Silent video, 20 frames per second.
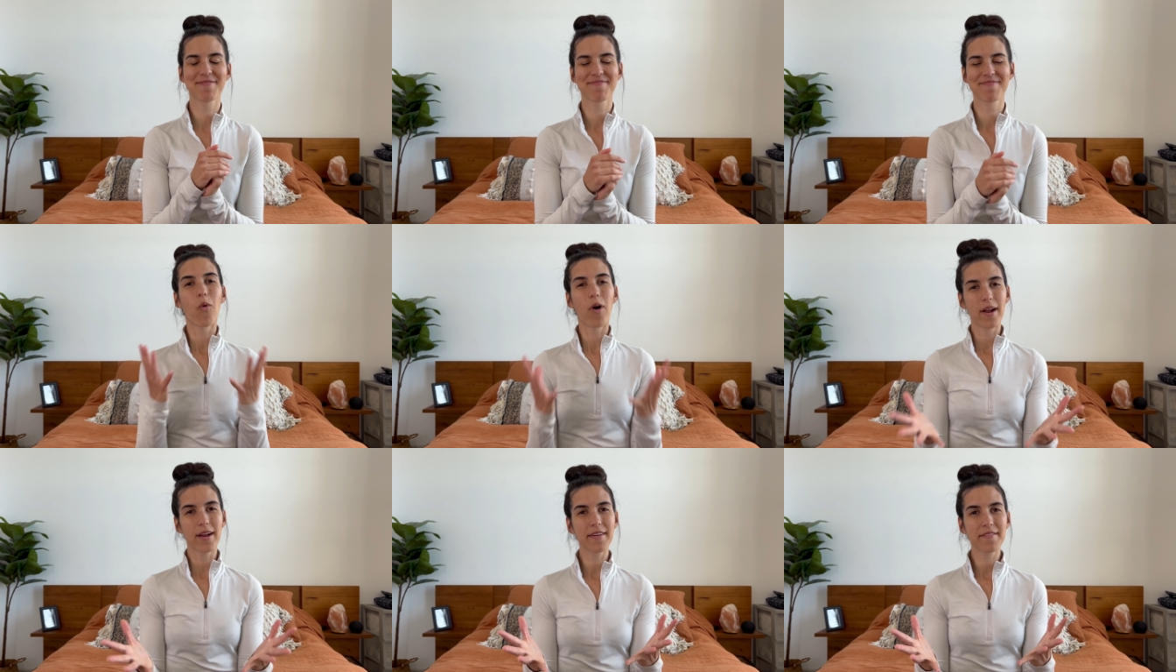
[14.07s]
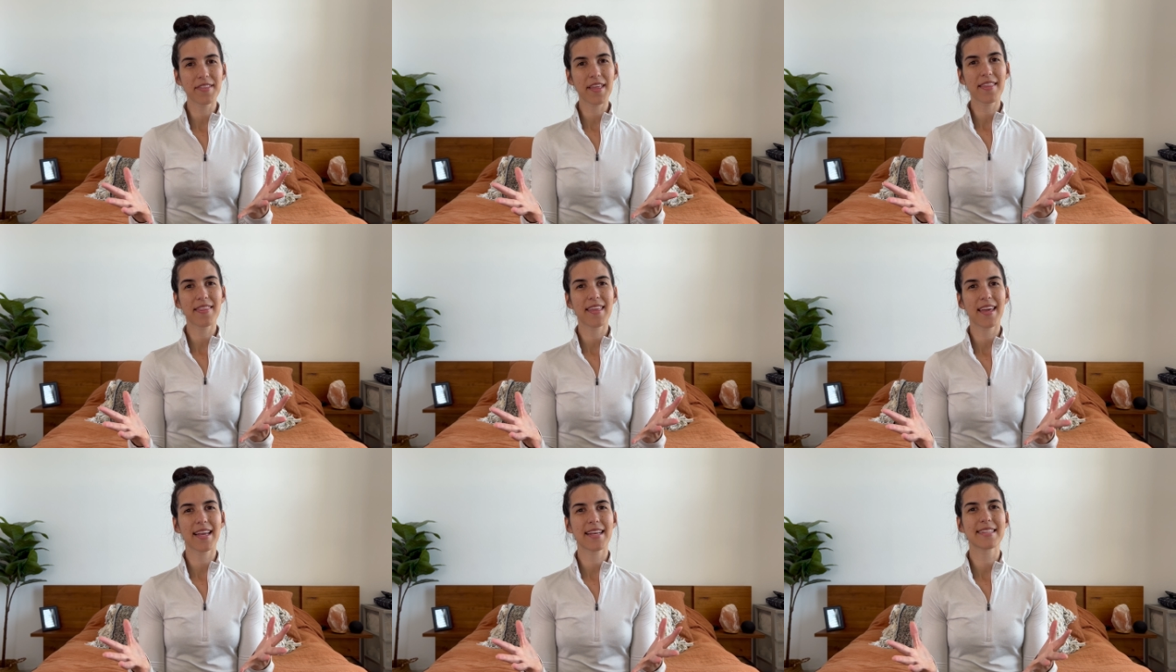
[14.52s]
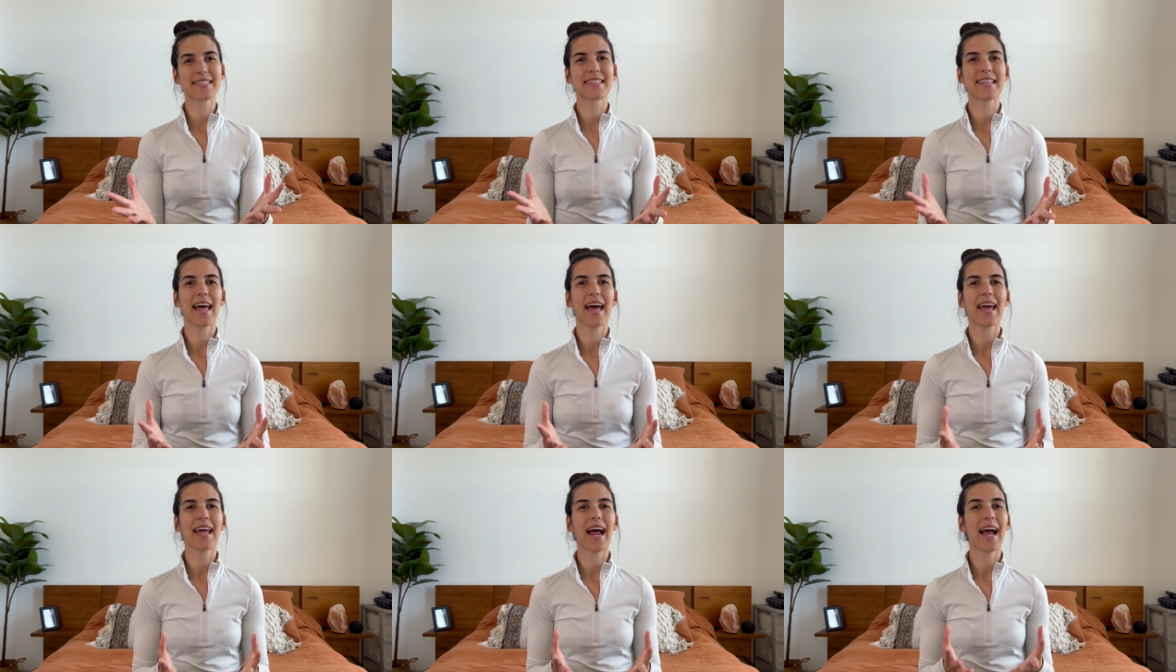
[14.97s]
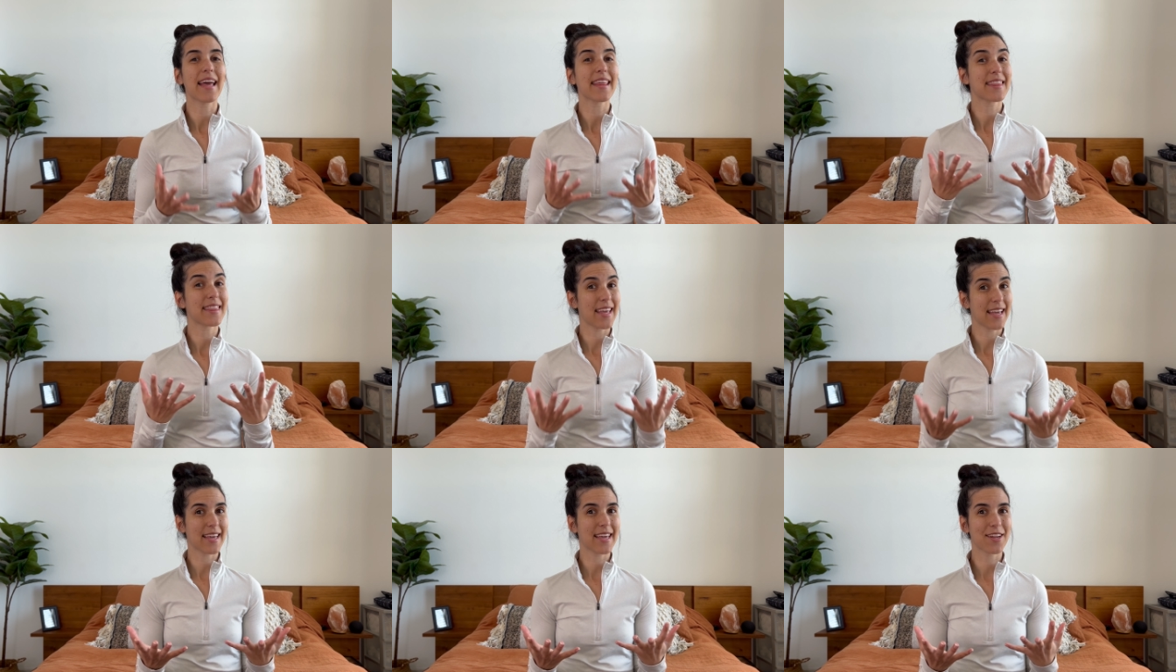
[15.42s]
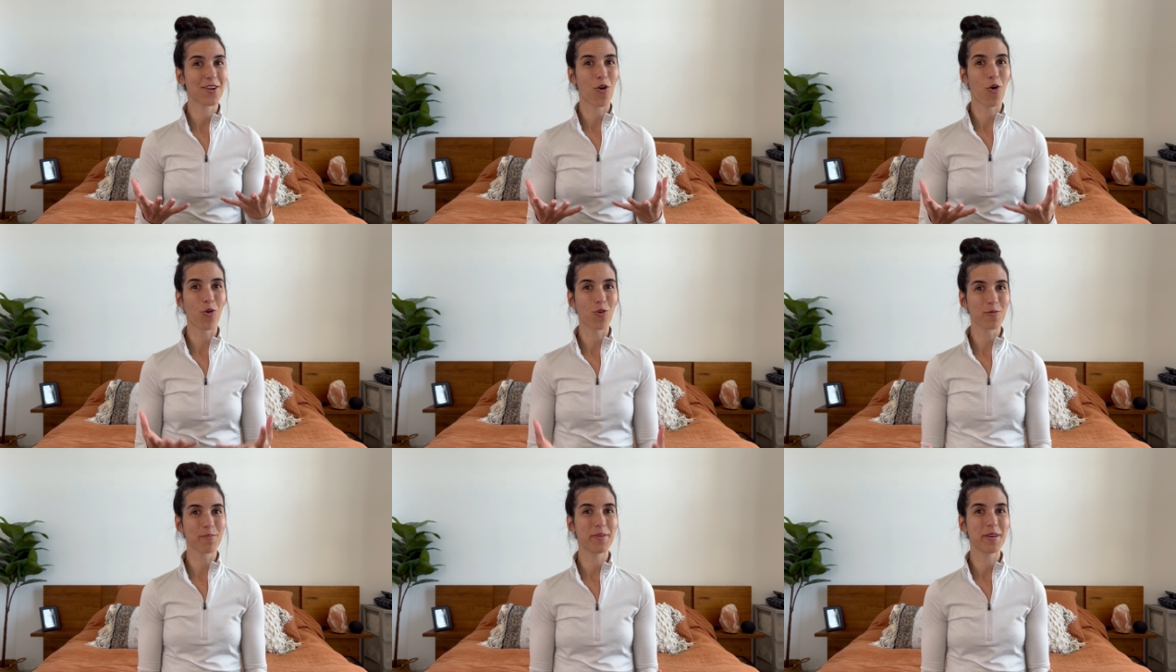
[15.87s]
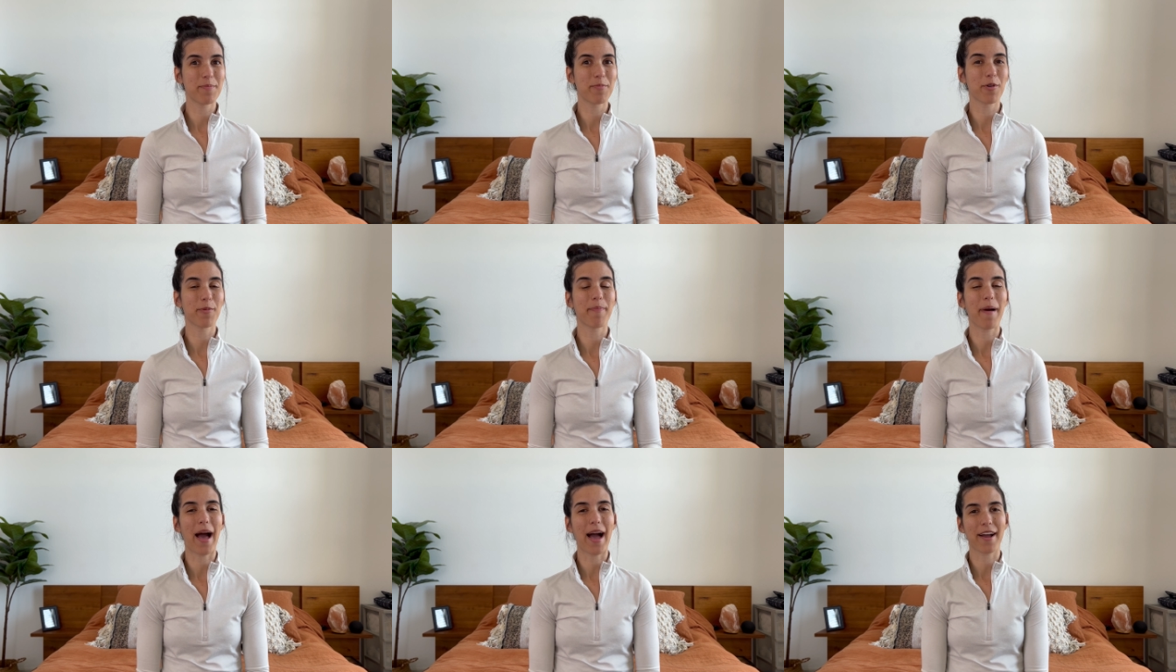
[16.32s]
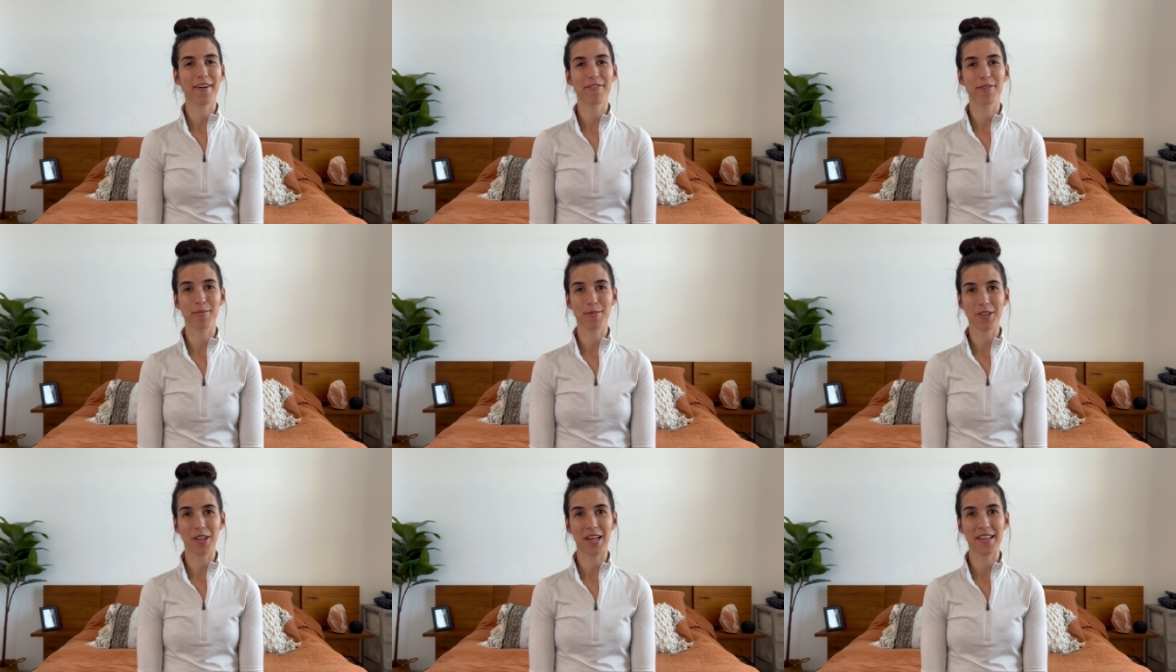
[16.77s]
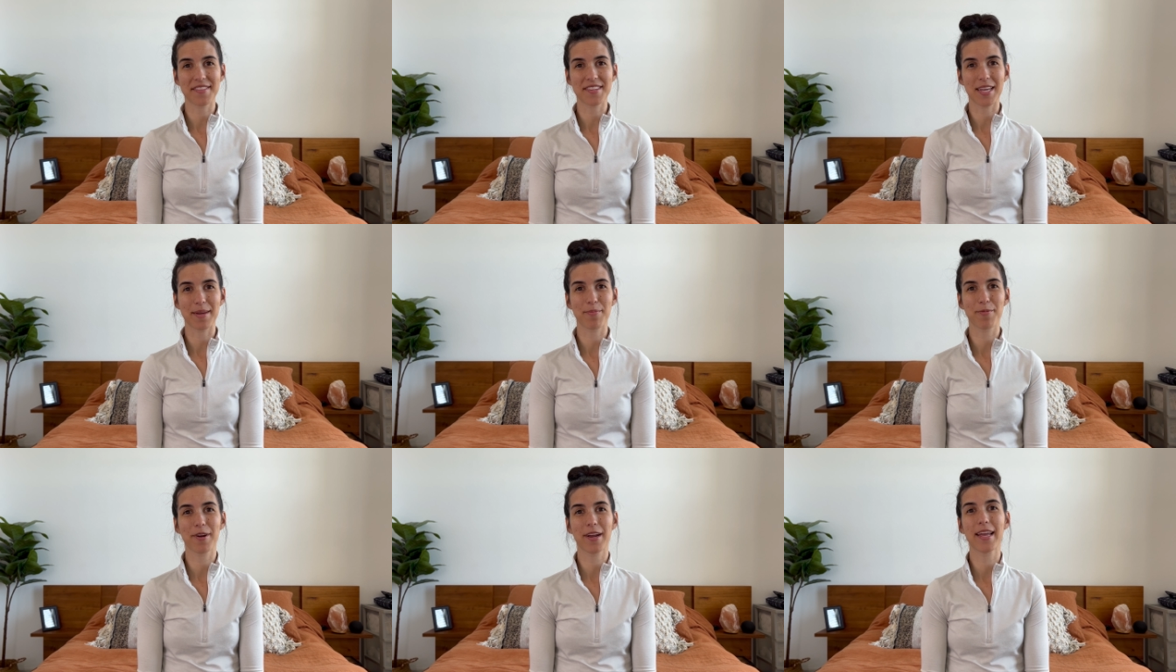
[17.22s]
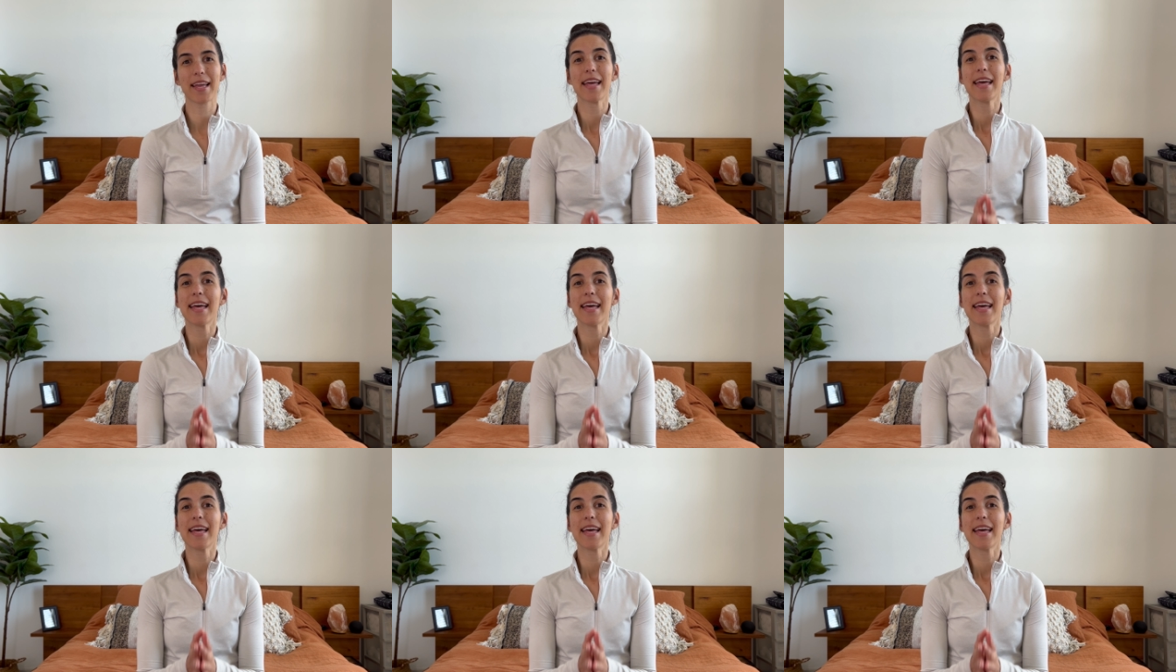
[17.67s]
One of the things that I think can hold people back from cloth diapering